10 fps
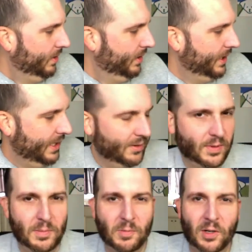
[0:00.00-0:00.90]
I can't
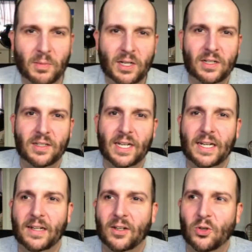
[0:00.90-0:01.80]
remember. I might have just
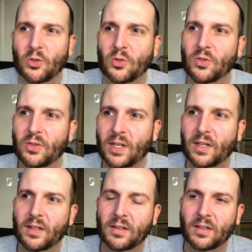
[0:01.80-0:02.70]
eaten it cold.
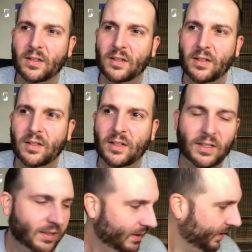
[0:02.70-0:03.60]
Uh,
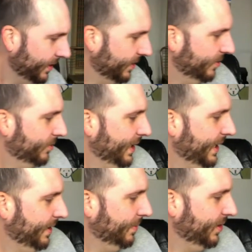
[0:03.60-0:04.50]
and uh, you know,
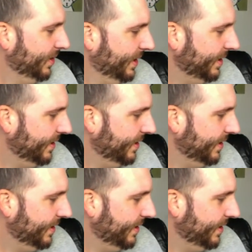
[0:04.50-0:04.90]
reheatability.